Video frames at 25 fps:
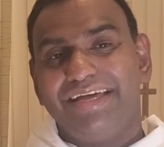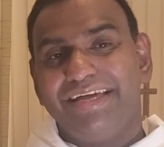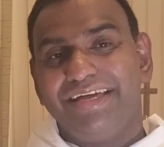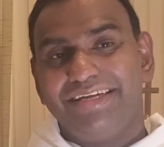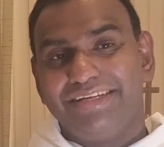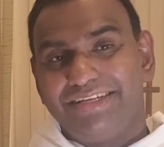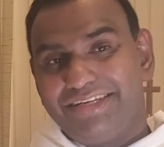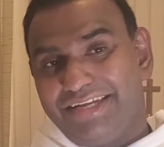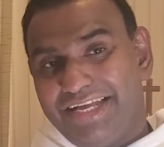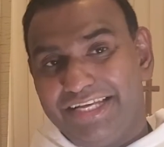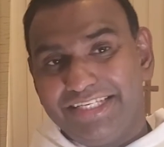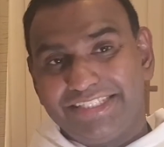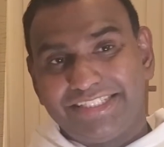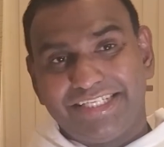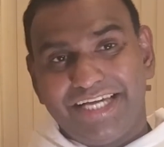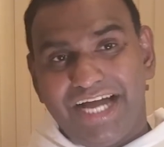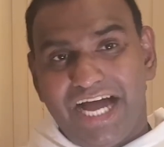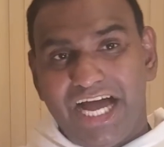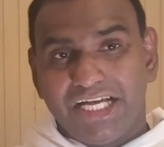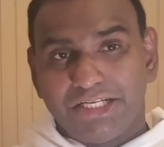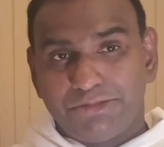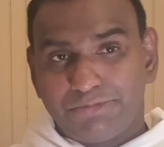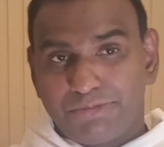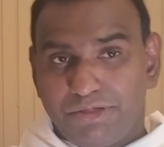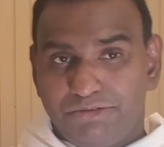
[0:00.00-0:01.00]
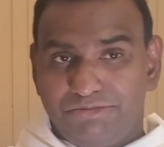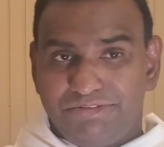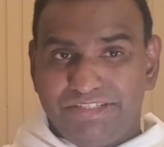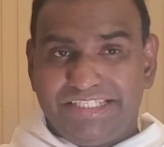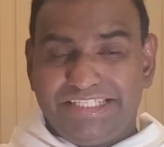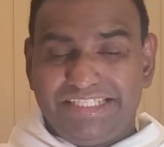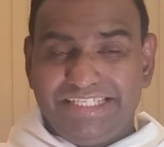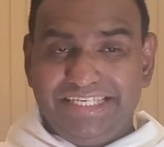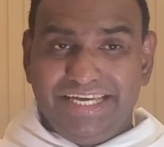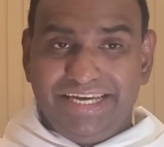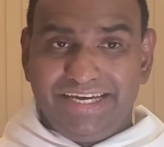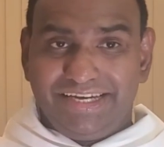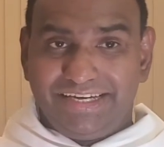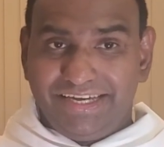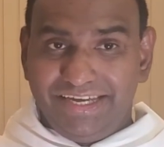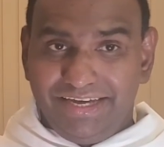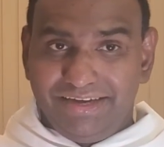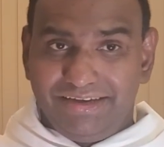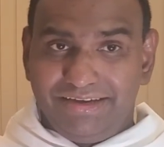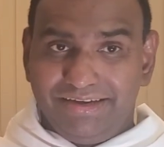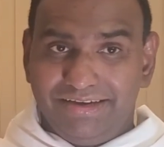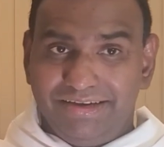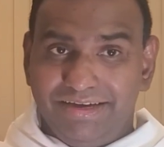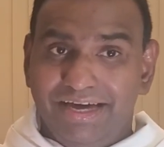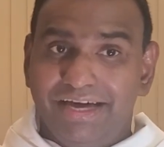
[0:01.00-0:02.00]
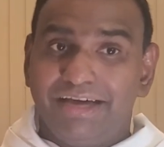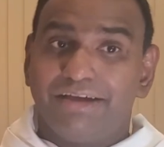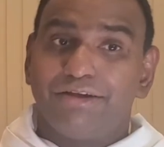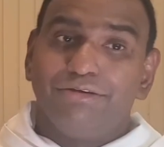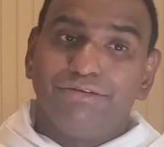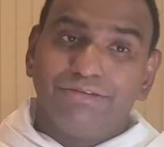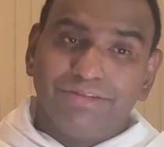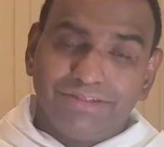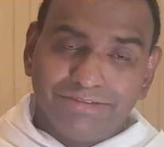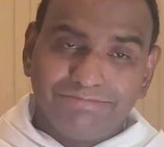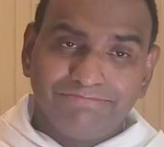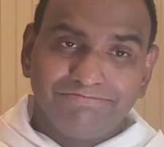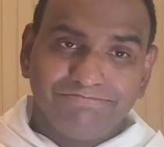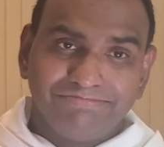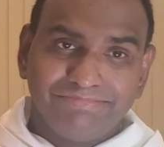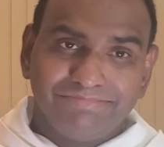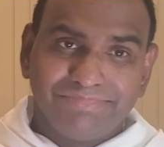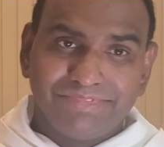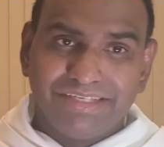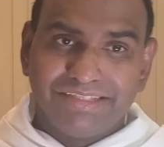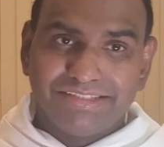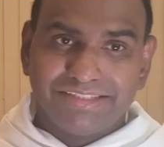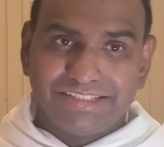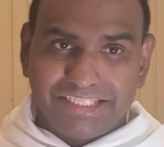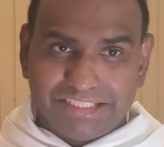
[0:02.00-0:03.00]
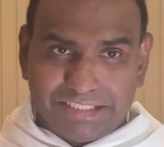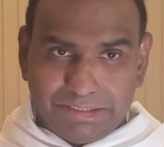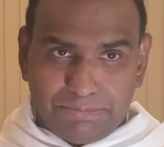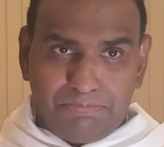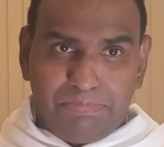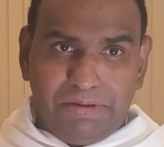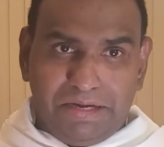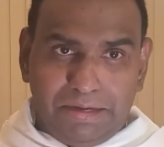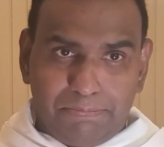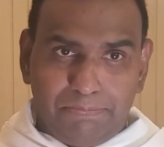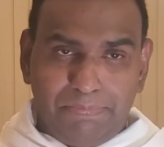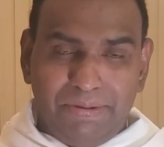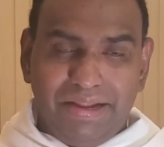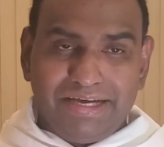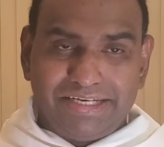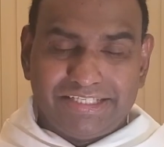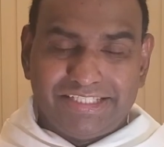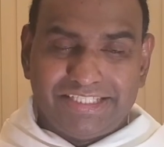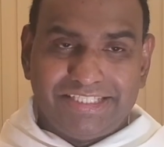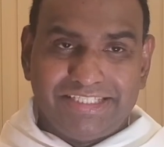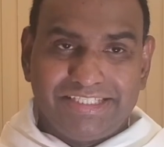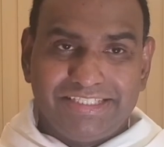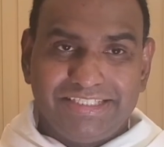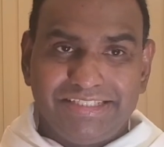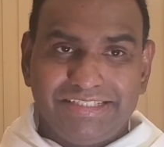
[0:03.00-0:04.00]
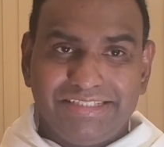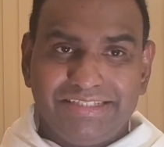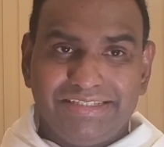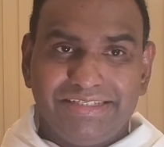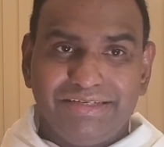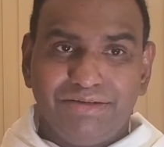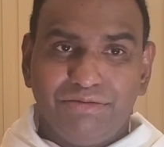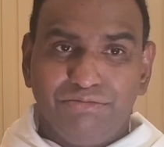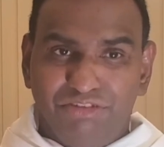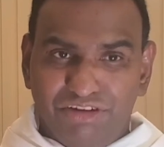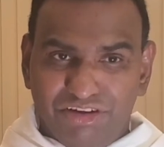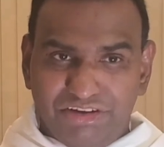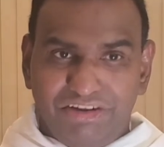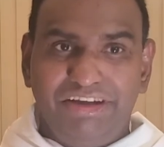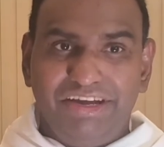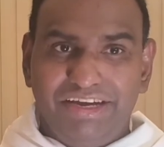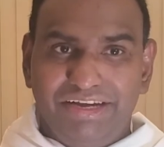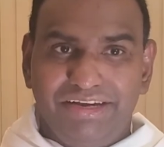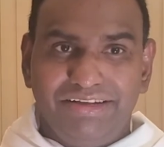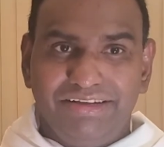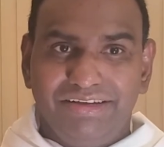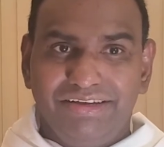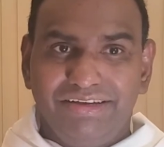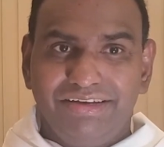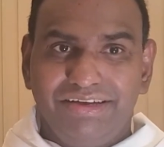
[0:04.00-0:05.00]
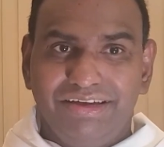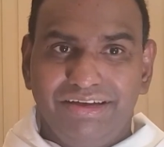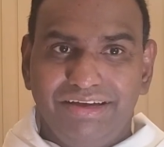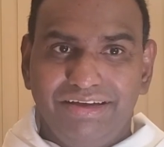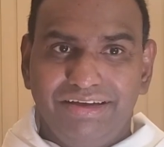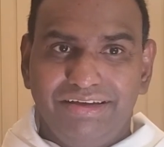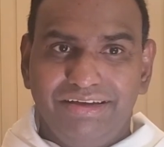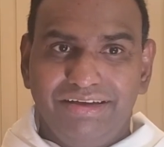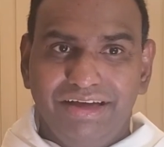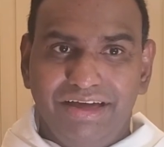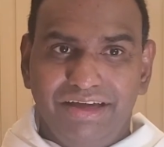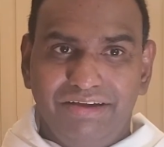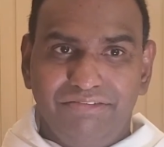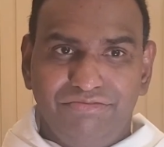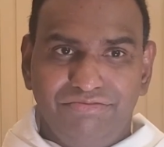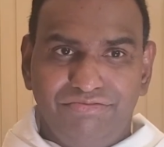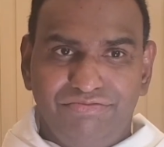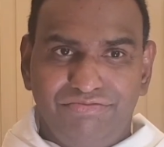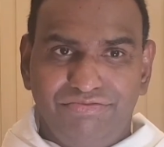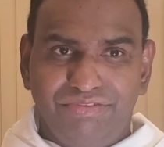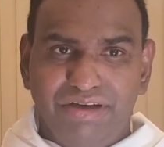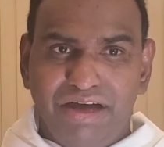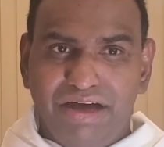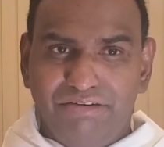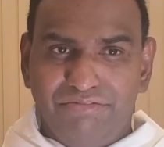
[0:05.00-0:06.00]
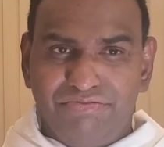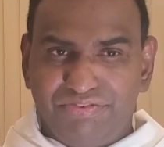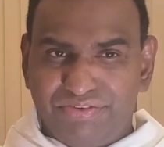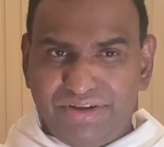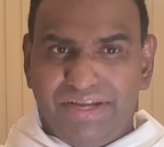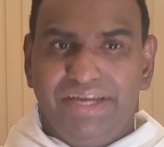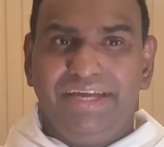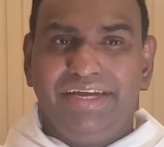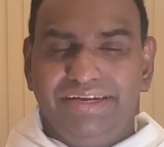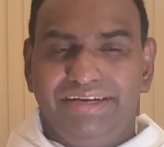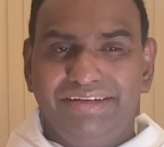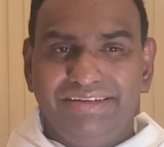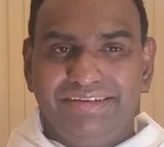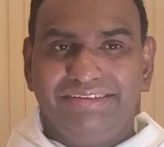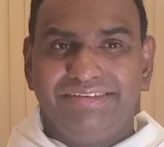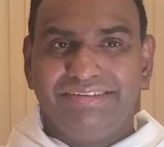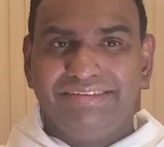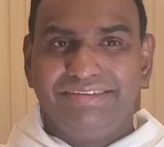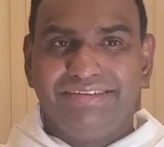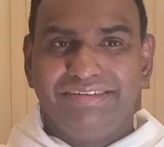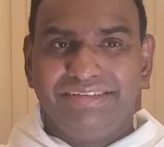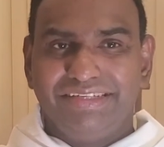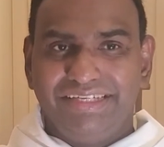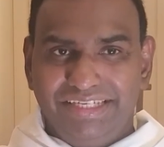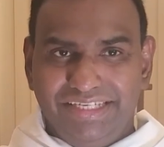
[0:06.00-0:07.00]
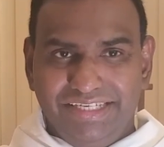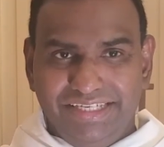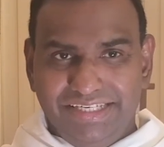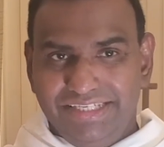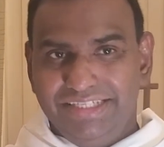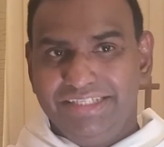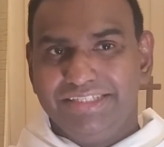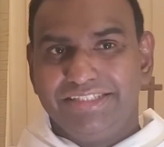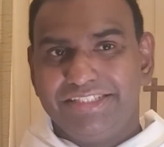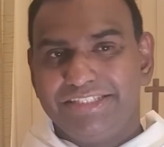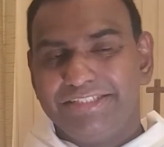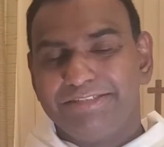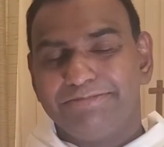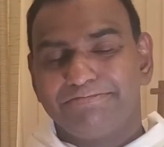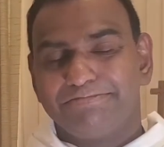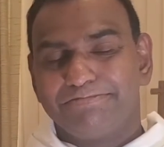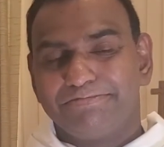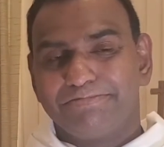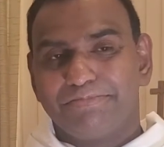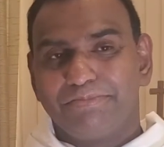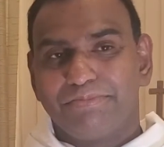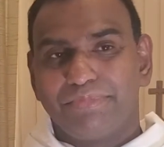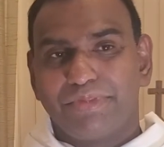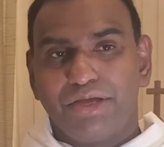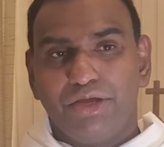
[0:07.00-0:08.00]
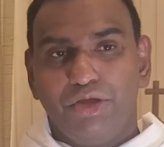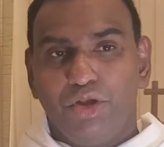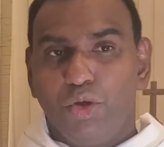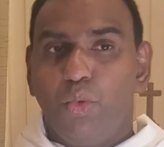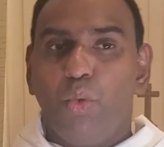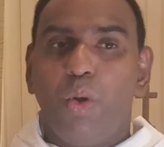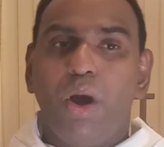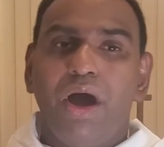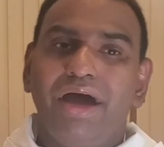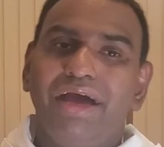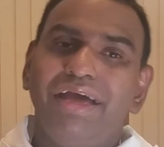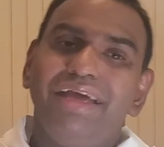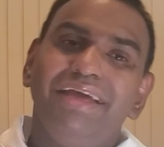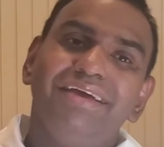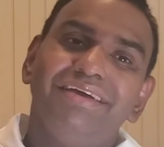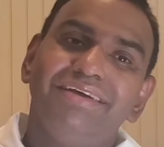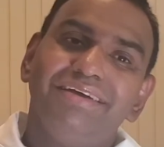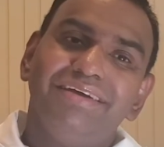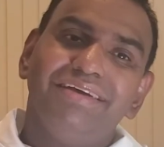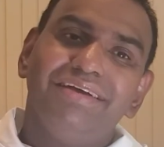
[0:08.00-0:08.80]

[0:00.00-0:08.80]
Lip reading: Today's gospel, we see a king, Herod, such a perplexed, worried, and afraid he is. You know why?